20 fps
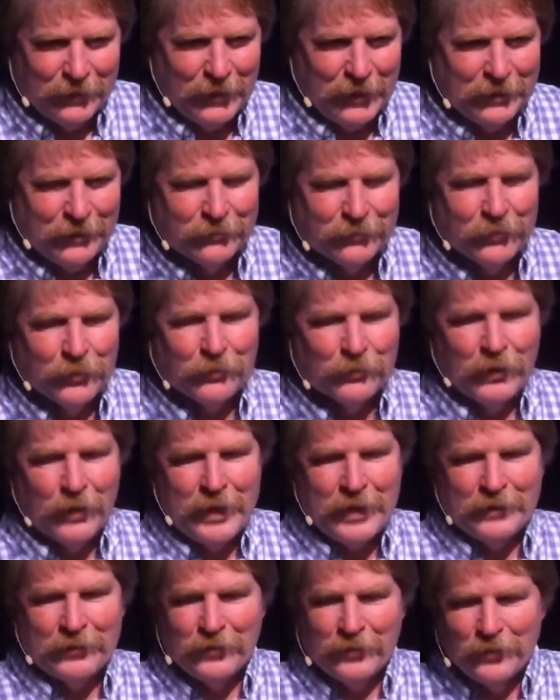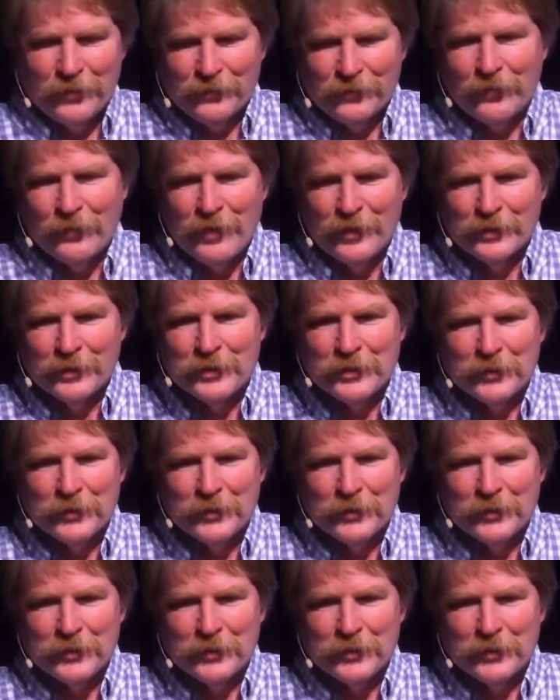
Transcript: it took light this long to